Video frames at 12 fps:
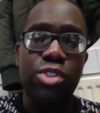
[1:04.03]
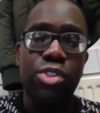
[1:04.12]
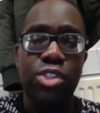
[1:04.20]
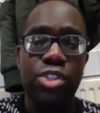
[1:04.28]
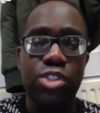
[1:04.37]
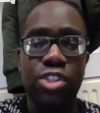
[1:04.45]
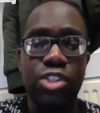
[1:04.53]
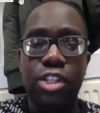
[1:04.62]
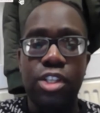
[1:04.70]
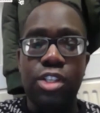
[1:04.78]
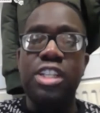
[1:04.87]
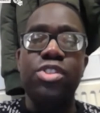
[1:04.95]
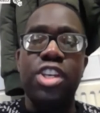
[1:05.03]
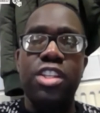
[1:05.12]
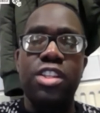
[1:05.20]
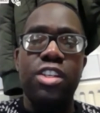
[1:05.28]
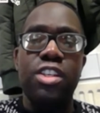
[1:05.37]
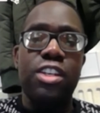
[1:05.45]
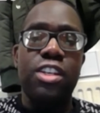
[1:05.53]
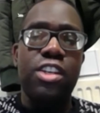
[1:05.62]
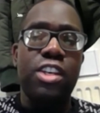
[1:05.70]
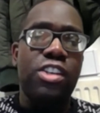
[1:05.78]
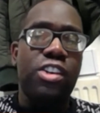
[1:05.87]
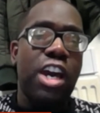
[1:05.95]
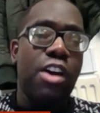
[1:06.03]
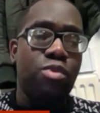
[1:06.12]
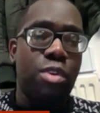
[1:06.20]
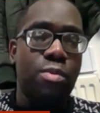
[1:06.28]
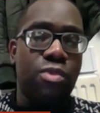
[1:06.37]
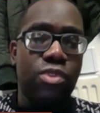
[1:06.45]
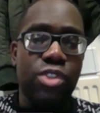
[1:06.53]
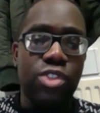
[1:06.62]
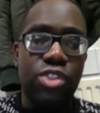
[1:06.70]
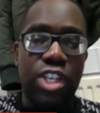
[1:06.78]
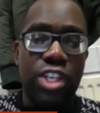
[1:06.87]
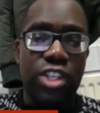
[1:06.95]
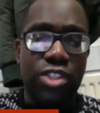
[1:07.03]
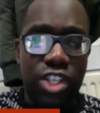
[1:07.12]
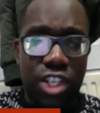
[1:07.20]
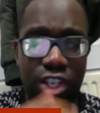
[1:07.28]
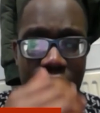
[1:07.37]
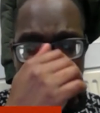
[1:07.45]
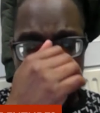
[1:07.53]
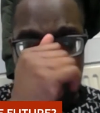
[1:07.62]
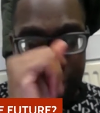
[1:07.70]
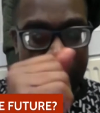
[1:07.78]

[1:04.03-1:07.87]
So let me just get the cat out of the room for a second here. I'm